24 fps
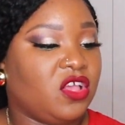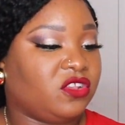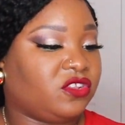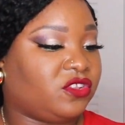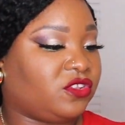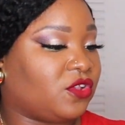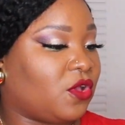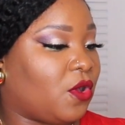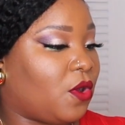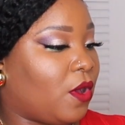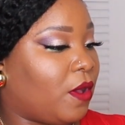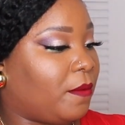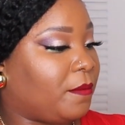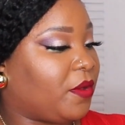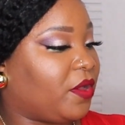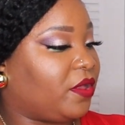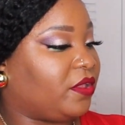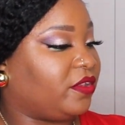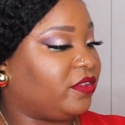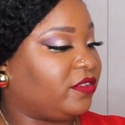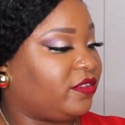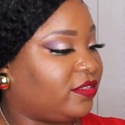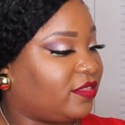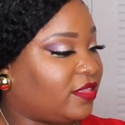So I'm
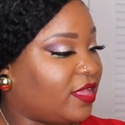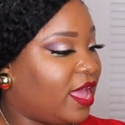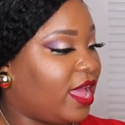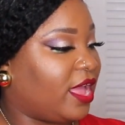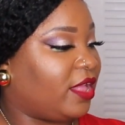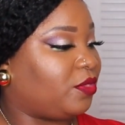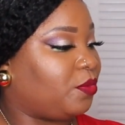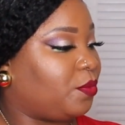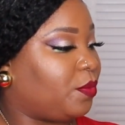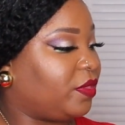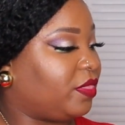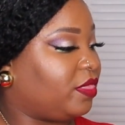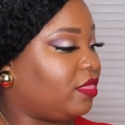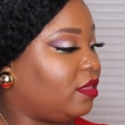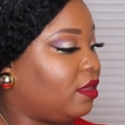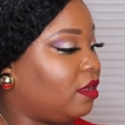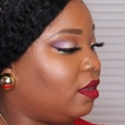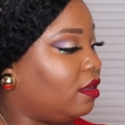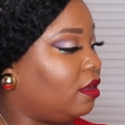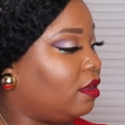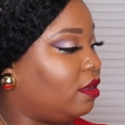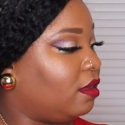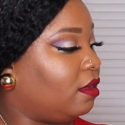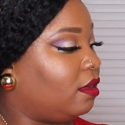gonna start with
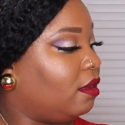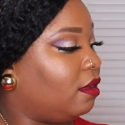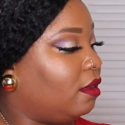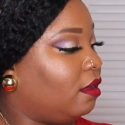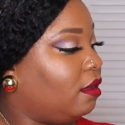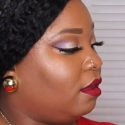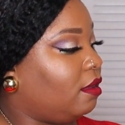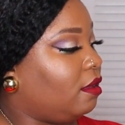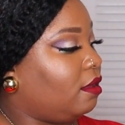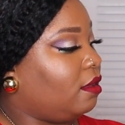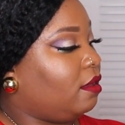the